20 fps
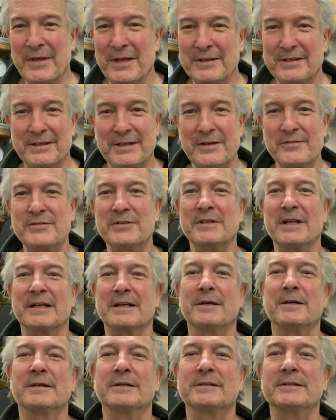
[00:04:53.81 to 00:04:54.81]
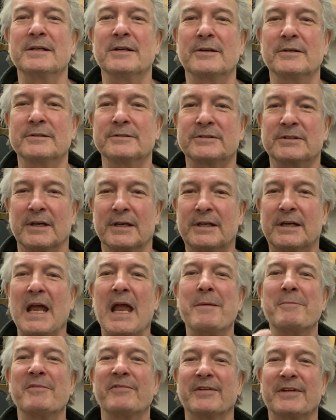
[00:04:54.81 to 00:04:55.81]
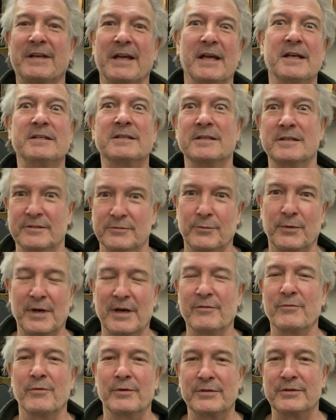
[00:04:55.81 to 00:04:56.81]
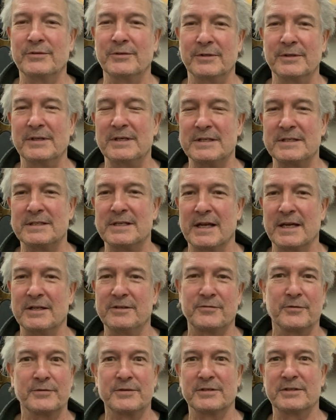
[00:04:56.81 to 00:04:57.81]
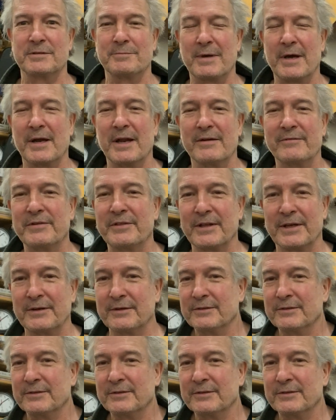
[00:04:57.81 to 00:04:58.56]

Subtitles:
that gives you like a gamification is what everyone's doing these days for just about everything.